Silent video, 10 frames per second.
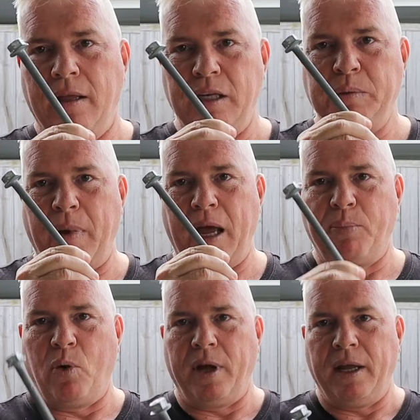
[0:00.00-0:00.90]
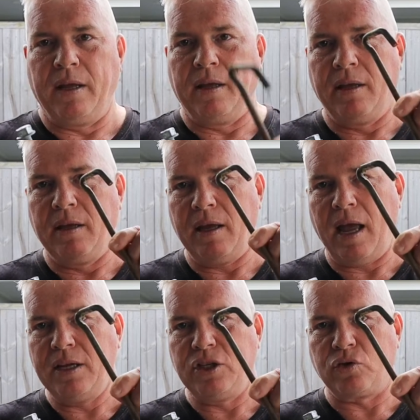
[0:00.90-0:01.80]
this bad boy
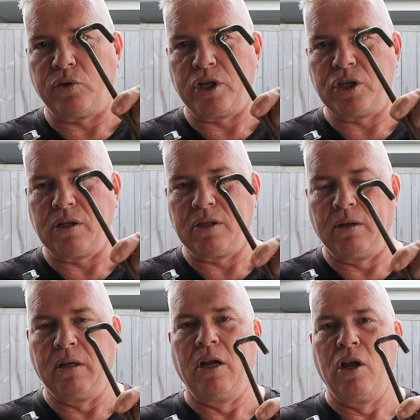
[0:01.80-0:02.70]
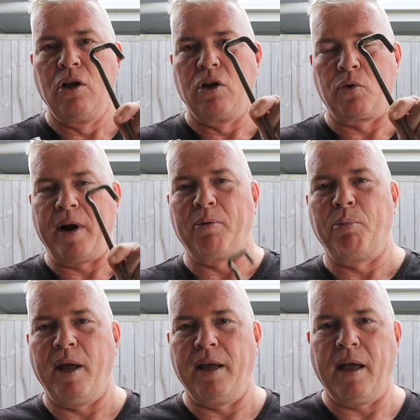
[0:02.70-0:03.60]
and your traditional ground
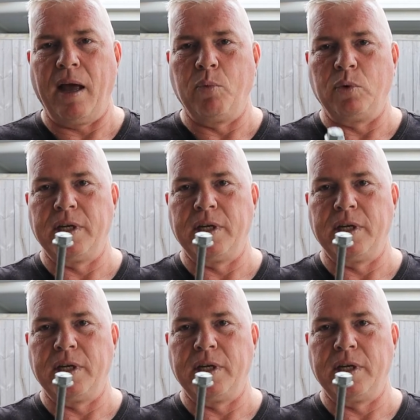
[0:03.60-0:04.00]
peg, and we'll